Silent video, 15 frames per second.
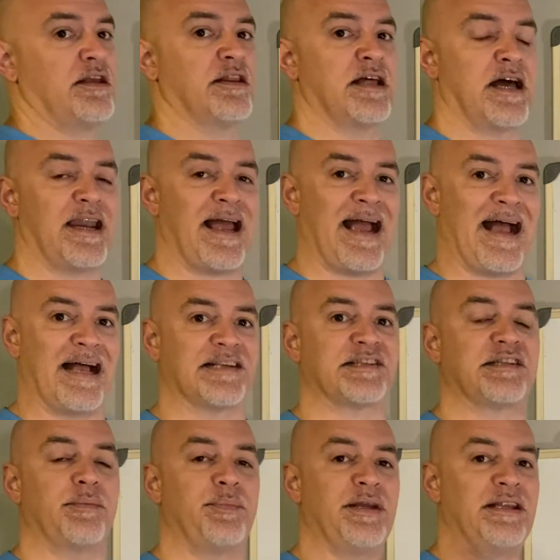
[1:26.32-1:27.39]
that
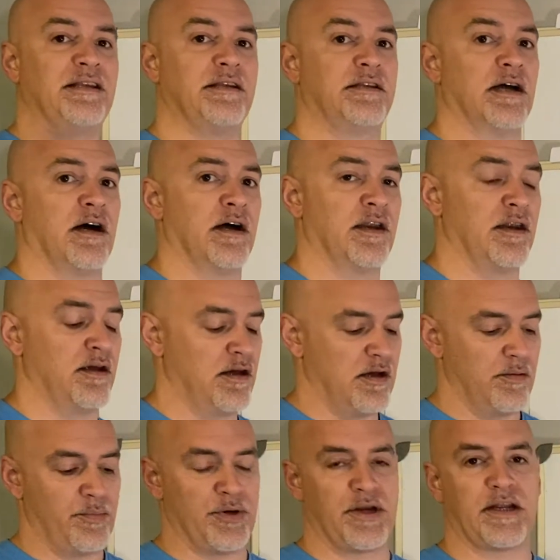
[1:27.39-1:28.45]
has to be done?
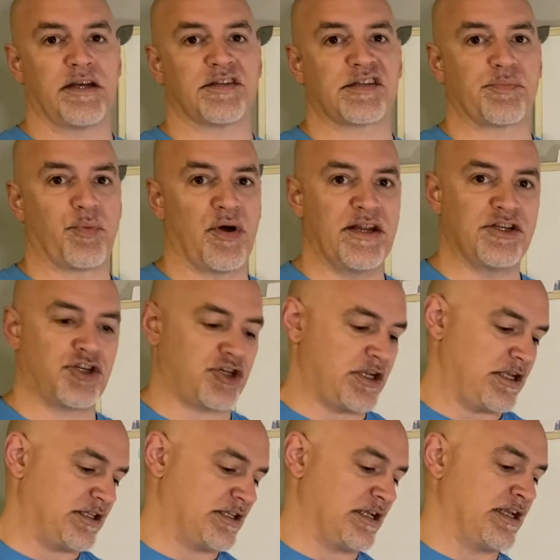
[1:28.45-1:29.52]
Putting a
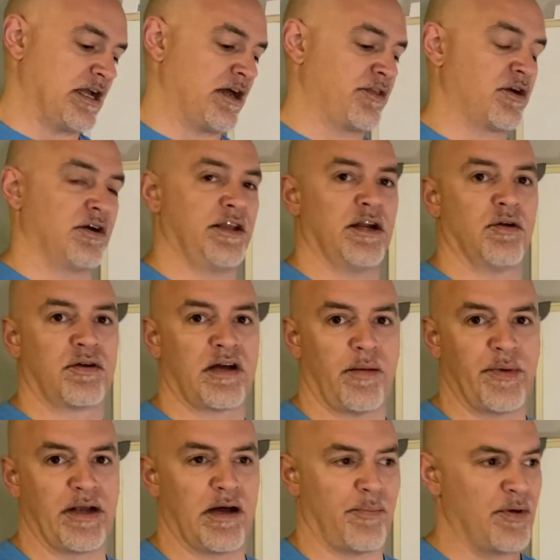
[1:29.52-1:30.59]
spreadsheet together,
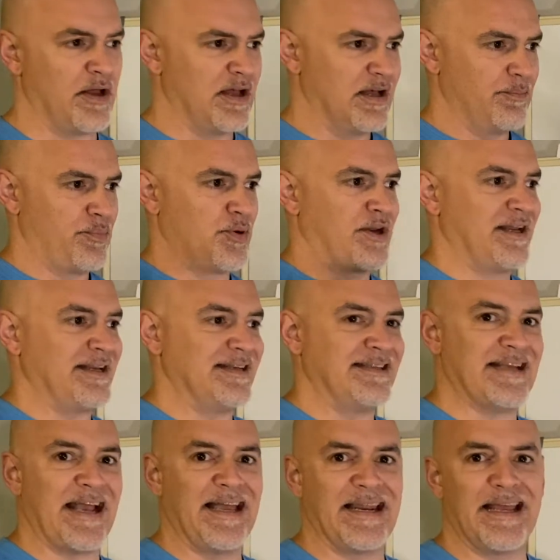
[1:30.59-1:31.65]
coming up, putting
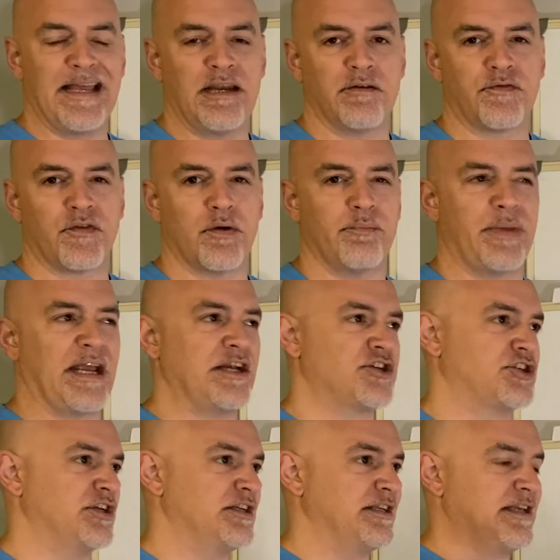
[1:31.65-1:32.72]
data
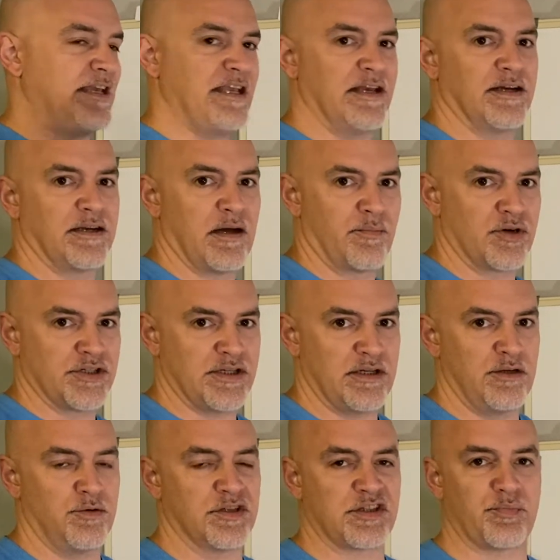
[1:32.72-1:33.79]
information, keying numbers
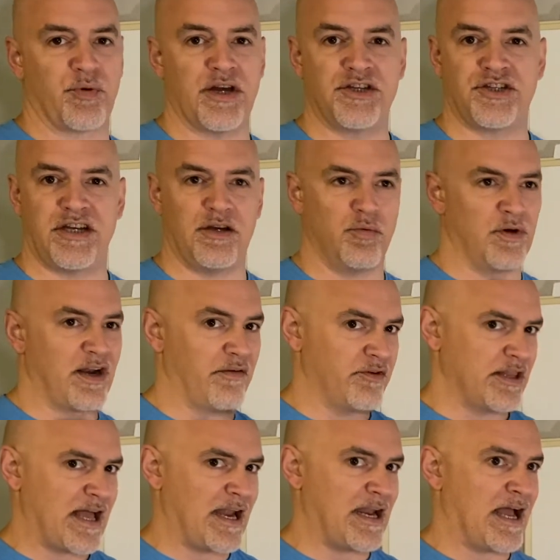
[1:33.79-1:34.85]
into a spreadsheet, whatever
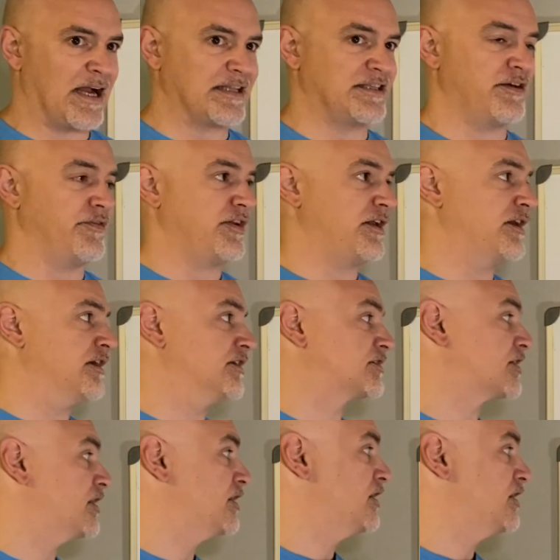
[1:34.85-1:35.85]
that activity is,